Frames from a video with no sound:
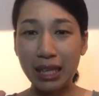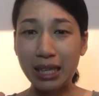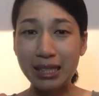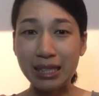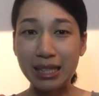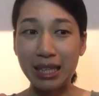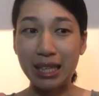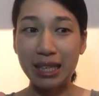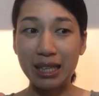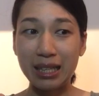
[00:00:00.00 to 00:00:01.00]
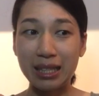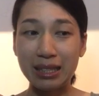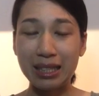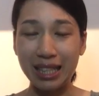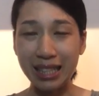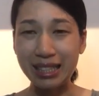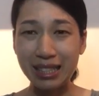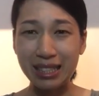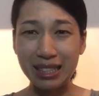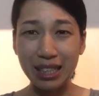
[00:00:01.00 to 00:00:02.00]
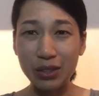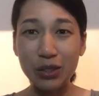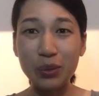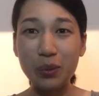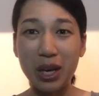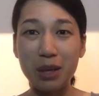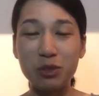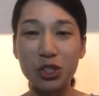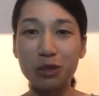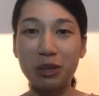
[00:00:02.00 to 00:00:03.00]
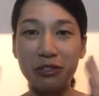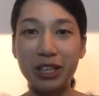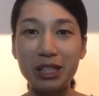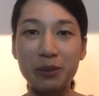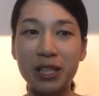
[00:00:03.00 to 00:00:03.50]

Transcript: did I tell you why I'm showing my face?